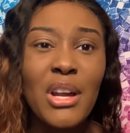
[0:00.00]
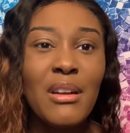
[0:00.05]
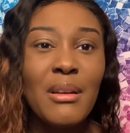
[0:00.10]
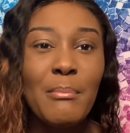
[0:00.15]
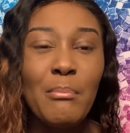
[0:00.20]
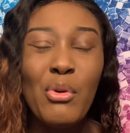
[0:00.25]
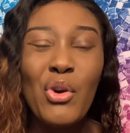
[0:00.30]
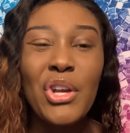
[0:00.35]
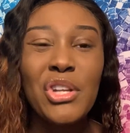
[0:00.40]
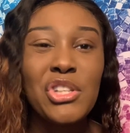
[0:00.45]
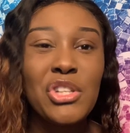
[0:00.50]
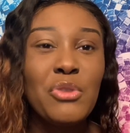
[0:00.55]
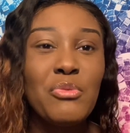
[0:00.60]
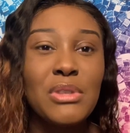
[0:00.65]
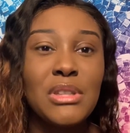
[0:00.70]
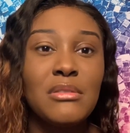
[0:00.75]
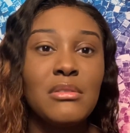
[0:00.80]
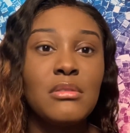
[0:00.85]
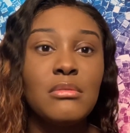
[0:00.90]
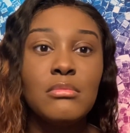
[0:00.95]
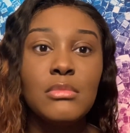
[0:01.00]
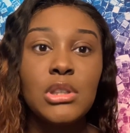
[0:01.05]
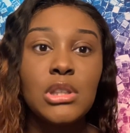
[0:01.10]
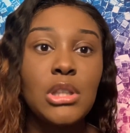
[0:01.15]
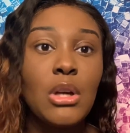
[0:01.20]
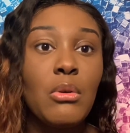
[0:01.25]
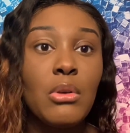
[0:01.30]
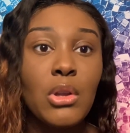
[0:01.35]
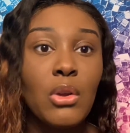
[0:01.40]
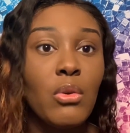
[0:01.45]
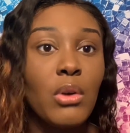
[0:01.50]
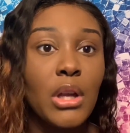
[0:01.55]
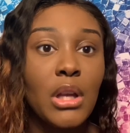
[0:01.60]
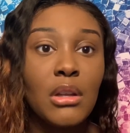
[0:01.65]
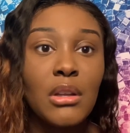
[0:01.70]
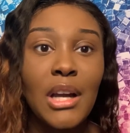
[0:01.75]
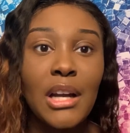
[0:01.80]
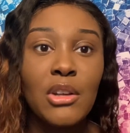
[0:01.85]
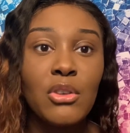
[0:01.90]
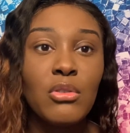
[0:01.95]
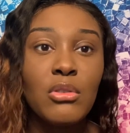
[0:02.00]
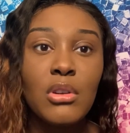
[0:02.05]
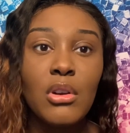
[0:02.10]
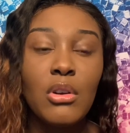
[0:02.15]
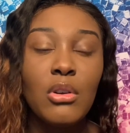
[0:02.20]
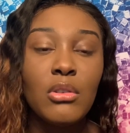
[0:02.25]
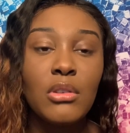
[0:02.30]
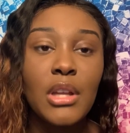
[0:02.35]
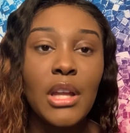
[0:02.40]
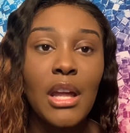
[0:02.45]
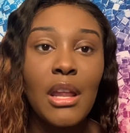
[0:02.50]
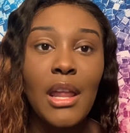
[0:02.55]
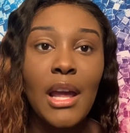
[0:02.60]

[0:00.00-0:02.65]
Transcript: boy 2 was so annoying, like, during the whole thing.